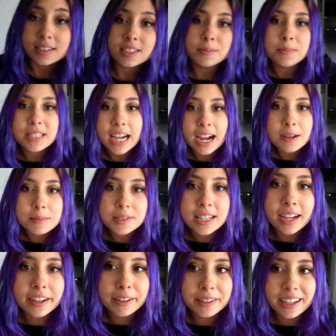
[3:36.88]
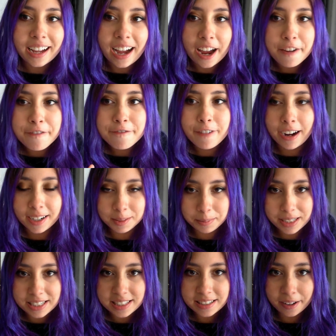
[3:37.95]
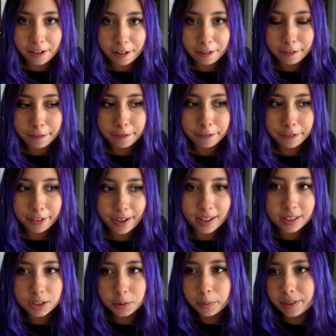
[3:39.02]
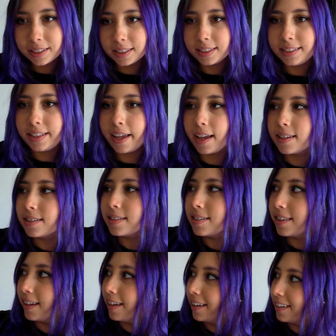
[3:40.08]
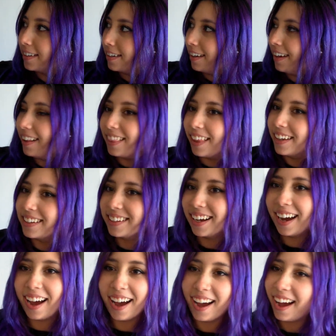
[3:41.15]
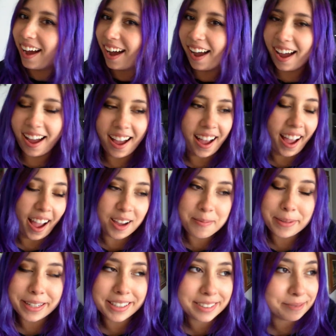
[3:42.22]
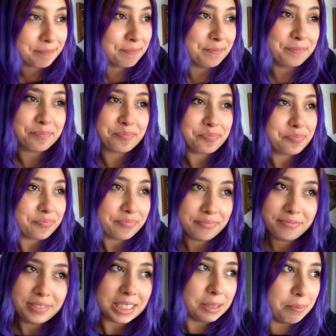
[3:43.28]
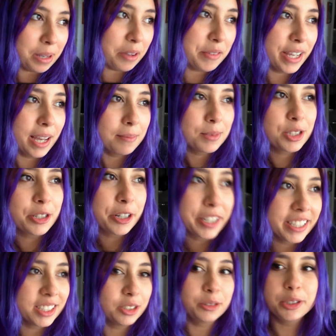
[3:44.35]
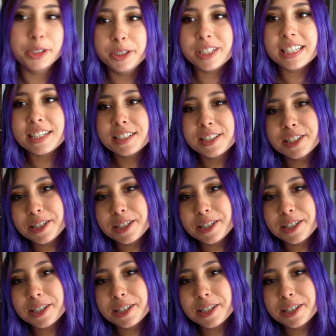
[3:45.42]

sometimes I find myself doing the dance thing. Like, I mean, maybe I'm starting to lose it